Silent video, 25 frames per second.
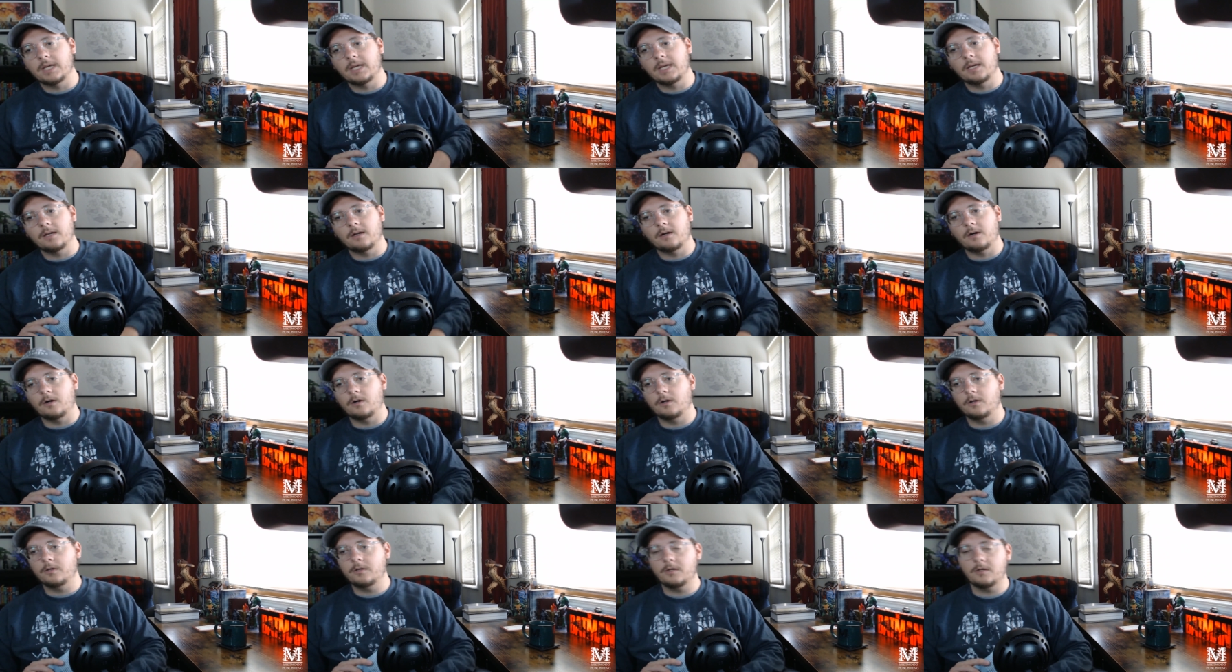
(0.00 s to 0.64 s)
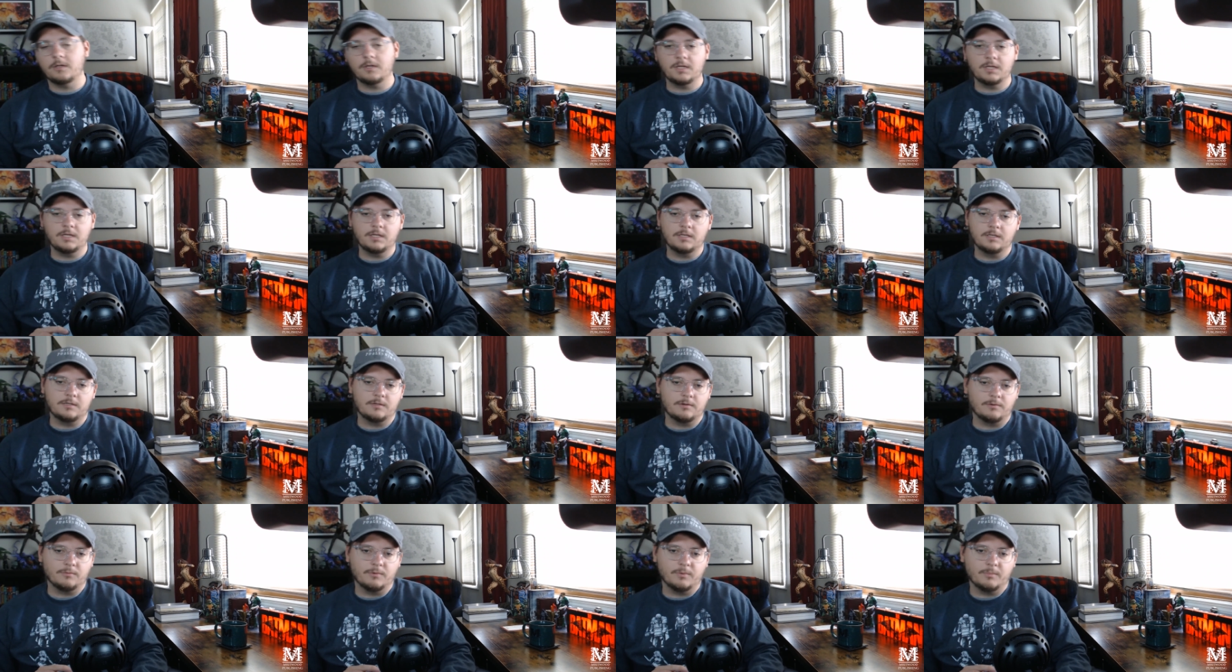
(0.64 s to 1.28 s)
all you need
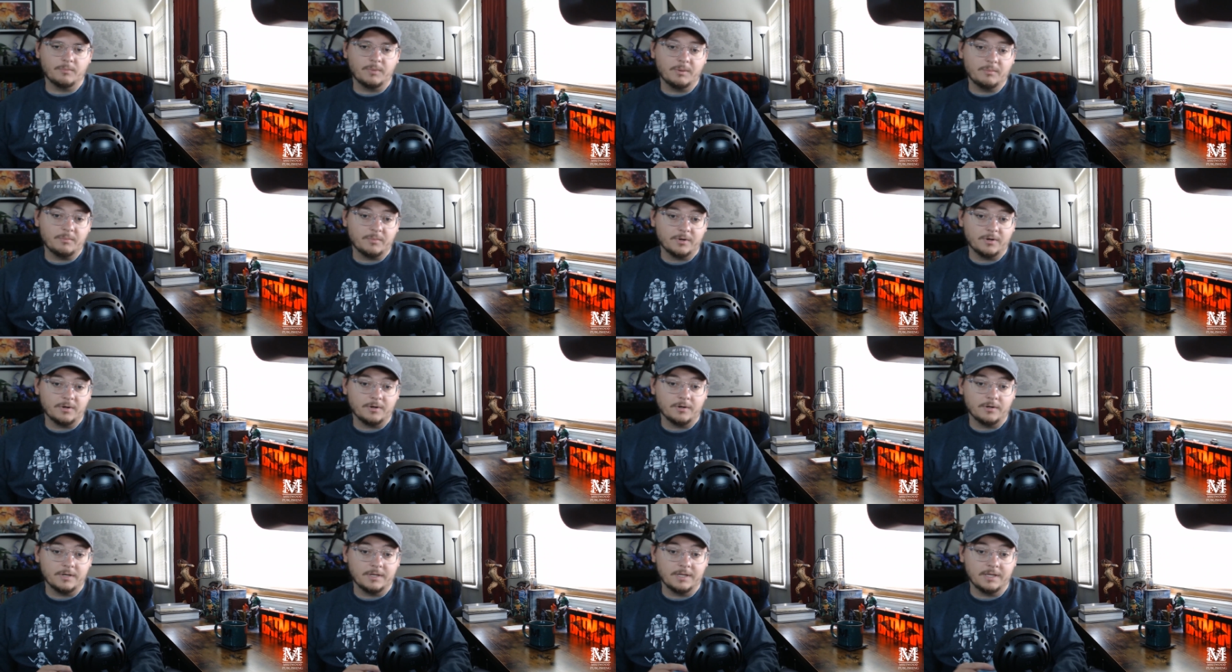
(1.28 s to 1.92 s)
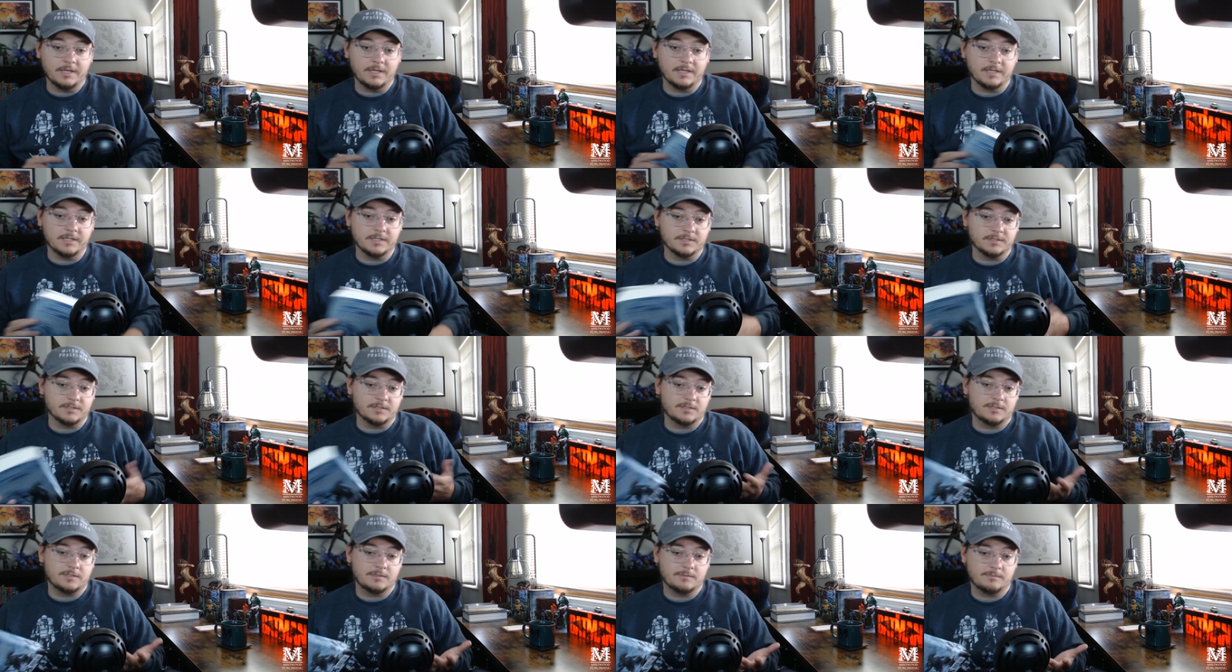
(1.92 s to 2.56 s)
to remember
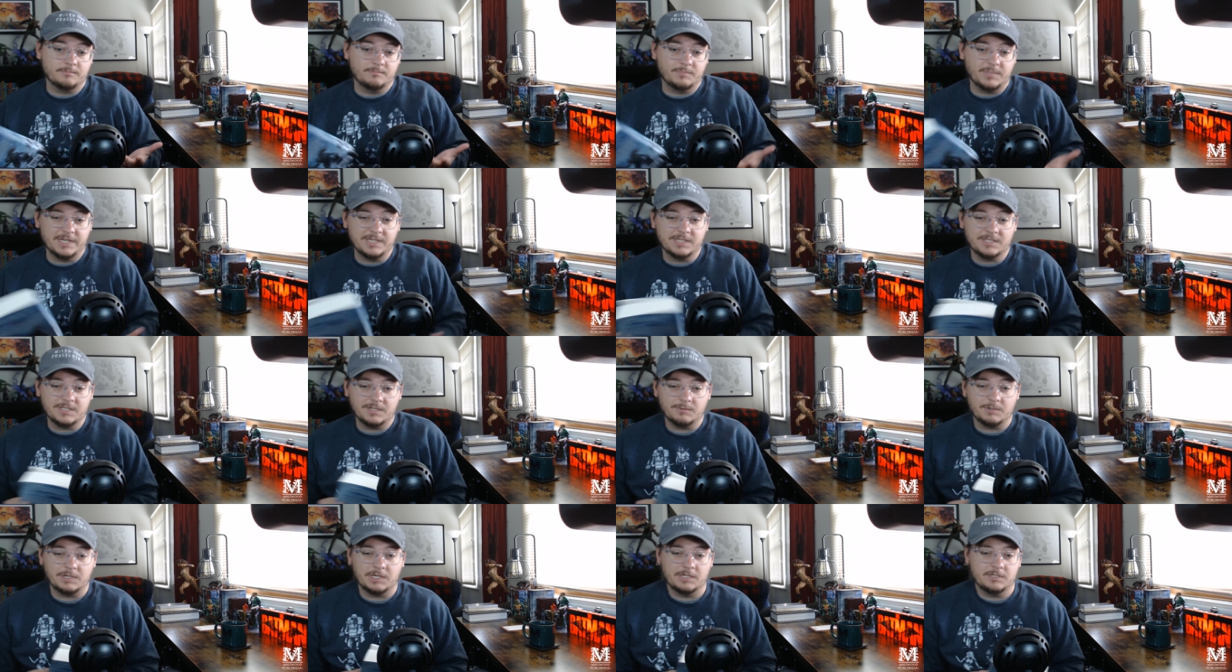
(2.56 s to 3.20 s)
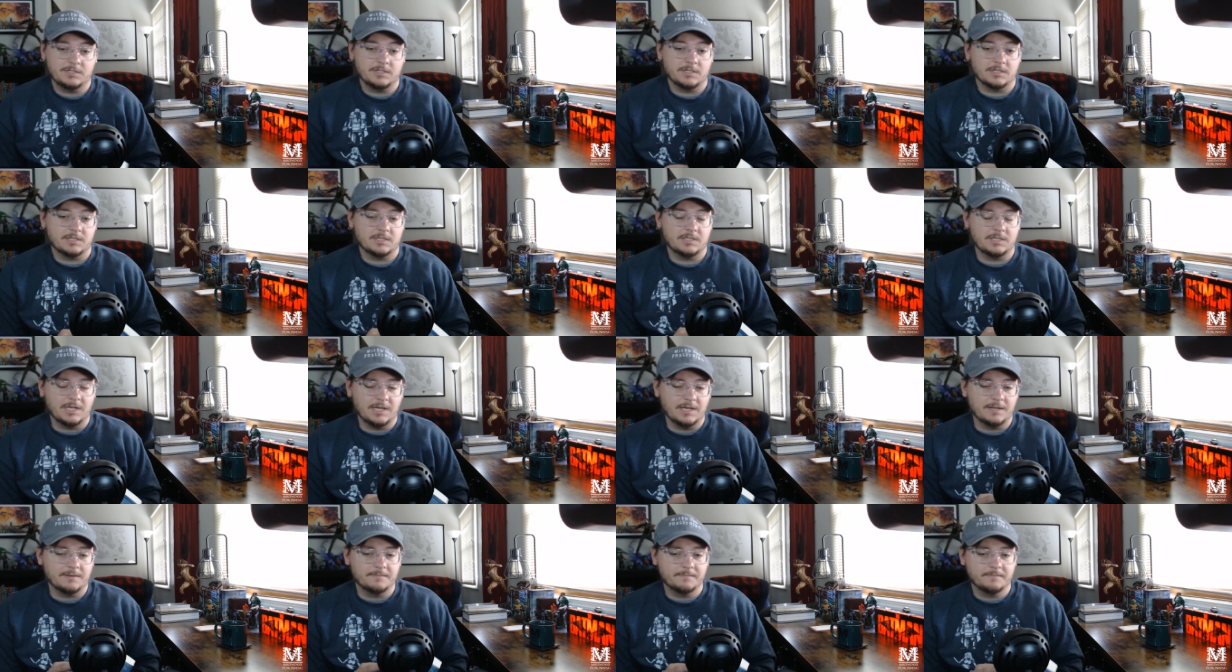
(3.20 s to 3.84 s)
is basically what I just
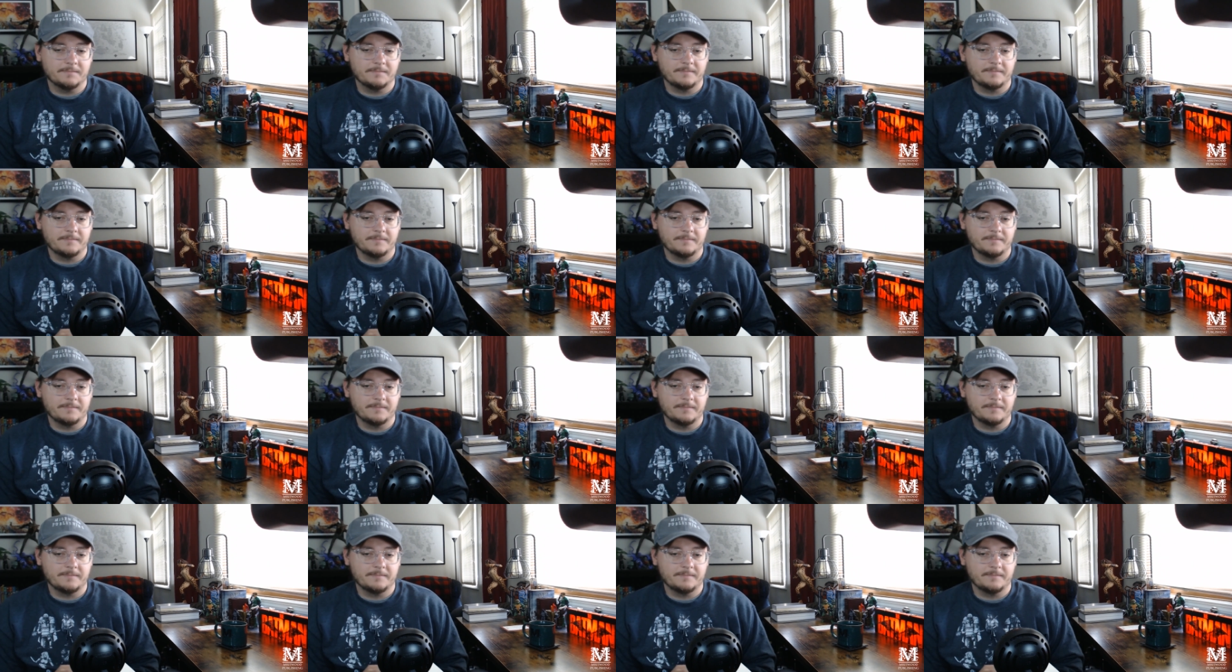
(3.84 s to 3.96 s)
said.